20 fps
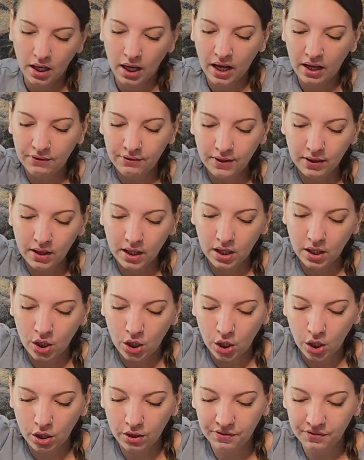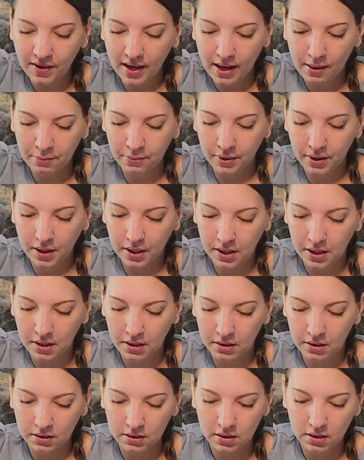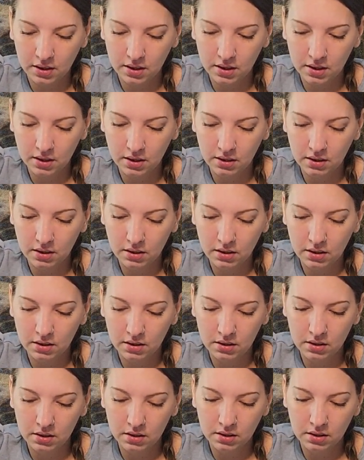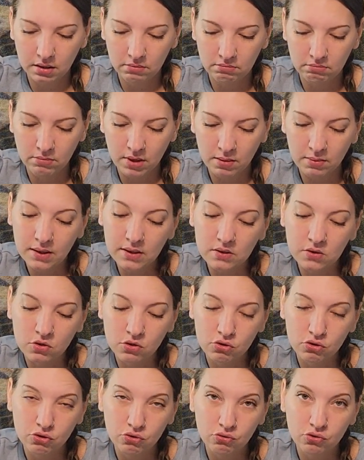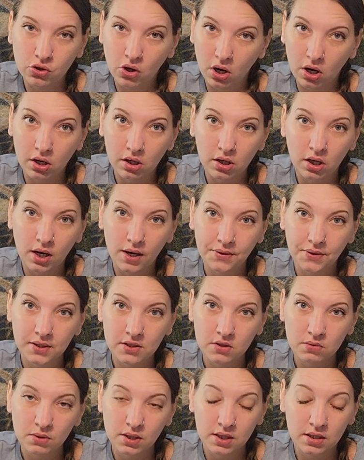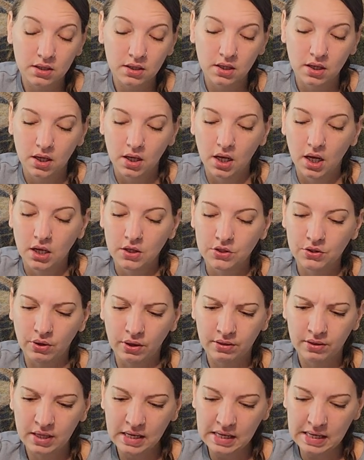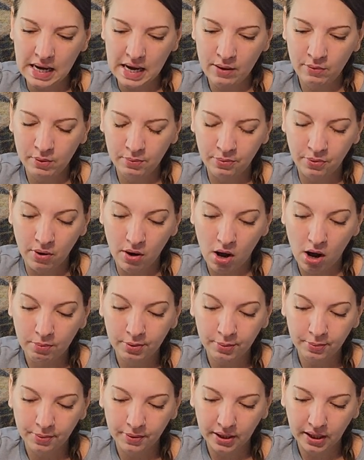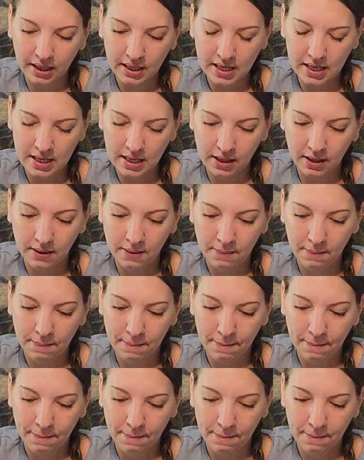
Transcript: I feel like her fabric maybe is too dark on this one. So I think I would probably...